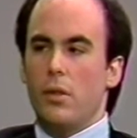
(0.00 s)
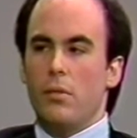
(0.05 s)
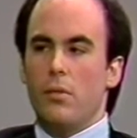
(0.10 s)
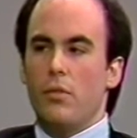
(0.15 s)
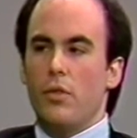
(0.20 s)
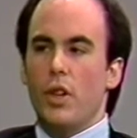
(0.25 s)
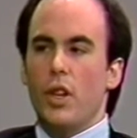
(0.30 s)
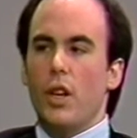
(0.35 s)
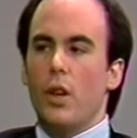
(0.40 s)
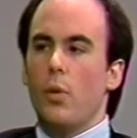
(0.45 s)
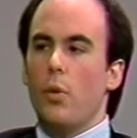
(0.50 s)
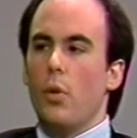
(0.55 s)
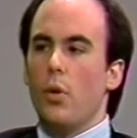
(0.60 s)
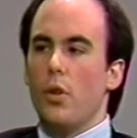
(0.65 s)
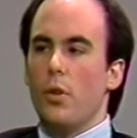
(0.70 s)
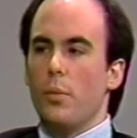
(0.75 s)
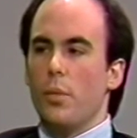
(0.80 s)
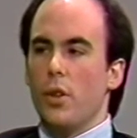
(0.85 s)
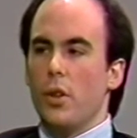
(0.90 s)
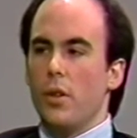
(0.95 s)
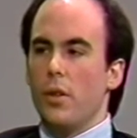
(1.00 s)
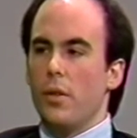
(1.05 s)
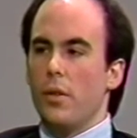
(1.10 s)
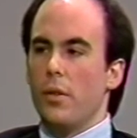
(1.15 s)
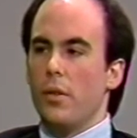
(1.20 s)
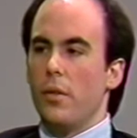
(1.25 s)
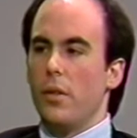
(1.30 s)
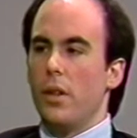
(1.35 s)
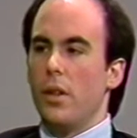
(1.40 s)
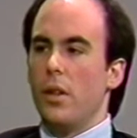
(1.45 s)
very quotable.
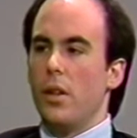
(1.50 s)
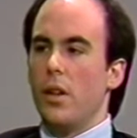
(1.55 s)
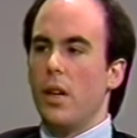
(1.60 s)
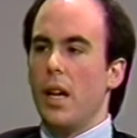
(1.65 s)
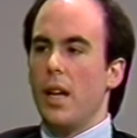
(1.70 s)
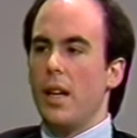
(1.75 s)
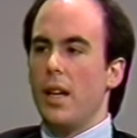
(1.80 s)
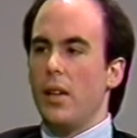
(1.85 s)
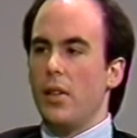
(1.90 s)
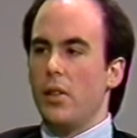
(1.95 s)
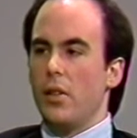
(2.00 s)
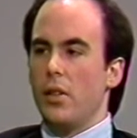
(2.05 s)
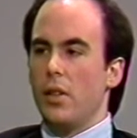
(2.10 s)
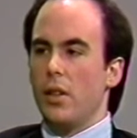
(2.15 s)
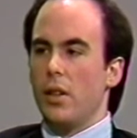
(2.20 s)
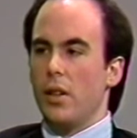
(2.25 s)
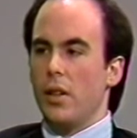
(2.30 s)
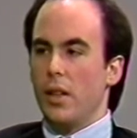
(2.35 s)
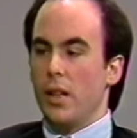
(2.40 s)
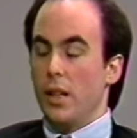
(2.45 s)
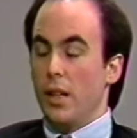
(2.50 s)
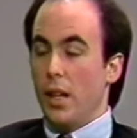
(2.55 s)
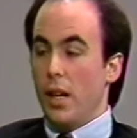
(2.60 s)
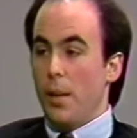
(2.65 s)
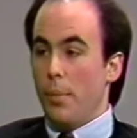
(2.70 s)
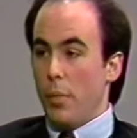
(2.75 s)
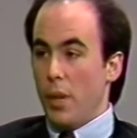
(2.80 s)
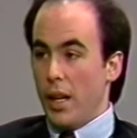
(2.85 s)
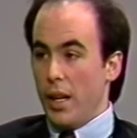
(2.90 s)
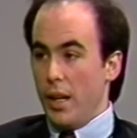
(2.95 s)
They're not necessarily
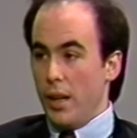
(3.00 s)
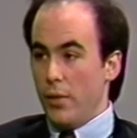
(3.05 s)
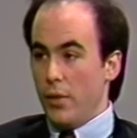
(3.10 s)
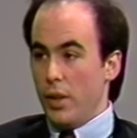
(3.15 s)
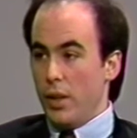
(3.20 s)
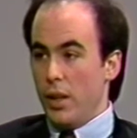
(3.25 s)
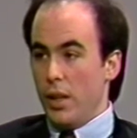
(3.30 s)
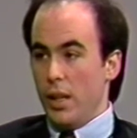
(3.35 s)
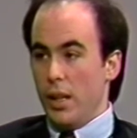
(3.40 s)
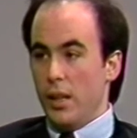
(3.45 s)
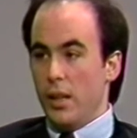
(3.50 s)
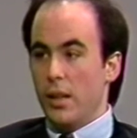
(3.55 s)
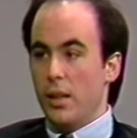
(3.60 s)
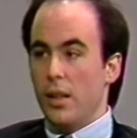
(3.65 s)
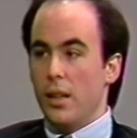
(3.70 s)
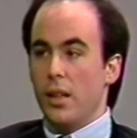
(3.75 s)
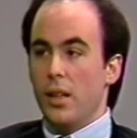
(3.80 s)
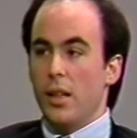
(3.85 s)
up on everything,